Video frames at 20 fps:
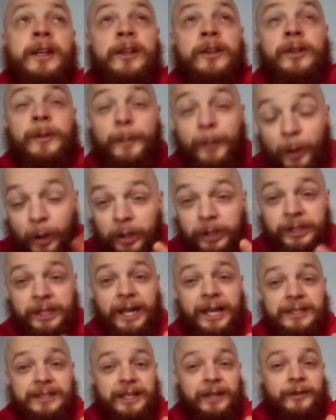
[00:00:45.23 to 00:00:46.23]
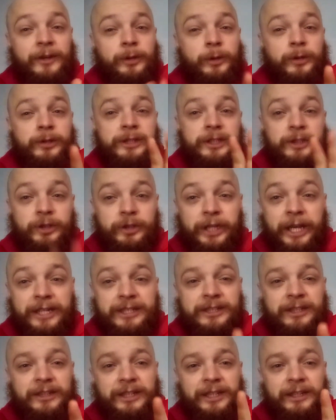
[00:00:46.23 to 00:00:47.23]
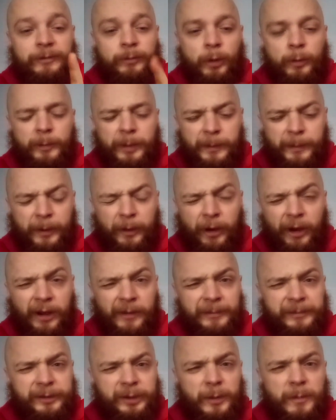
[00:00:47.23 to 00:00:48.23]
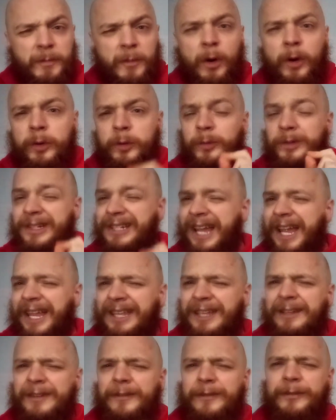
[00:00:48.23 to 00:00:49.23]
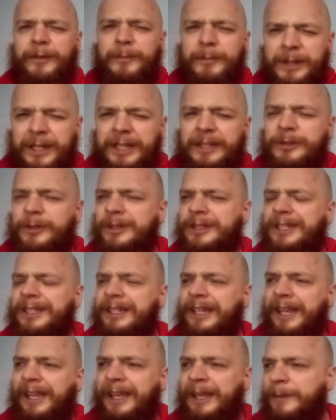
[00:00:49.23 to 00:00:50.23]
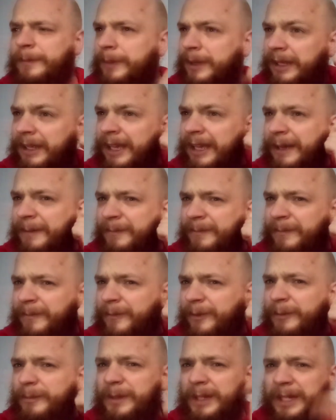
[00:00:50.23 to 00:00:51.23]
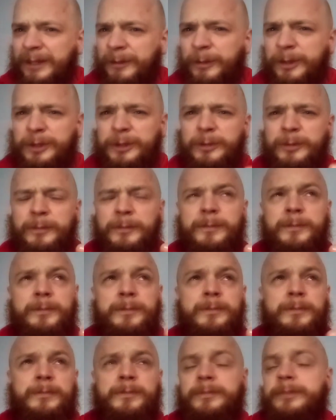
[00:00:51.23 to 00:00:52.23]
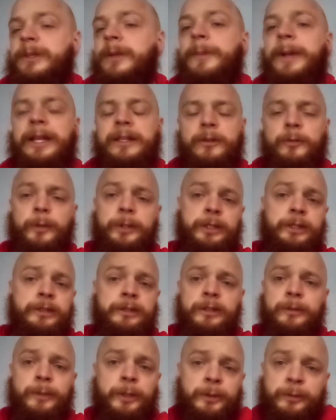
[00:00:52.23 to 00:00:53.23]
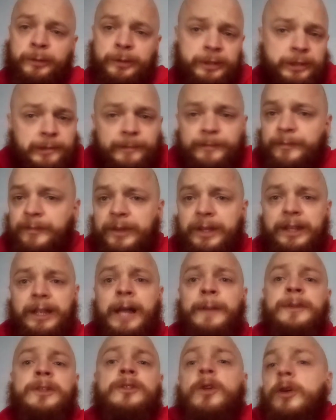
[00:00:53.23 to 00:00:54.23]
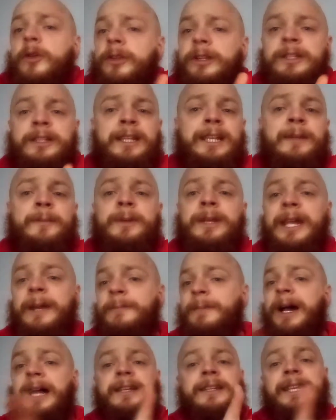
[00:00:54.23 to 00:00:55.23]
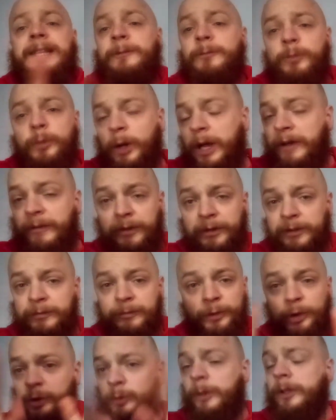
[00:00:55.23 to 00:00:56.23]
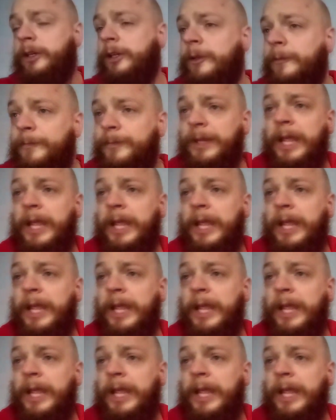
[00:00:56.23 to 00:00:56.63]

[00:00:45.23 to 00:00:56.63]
The podcast that I recorded yesterday will be put up tomorrow night for me, so it's like 8 p.m. for me, which will depend on where you're in the world. I'm in Scotland, 8 p.m. my time, whatever, you're working it.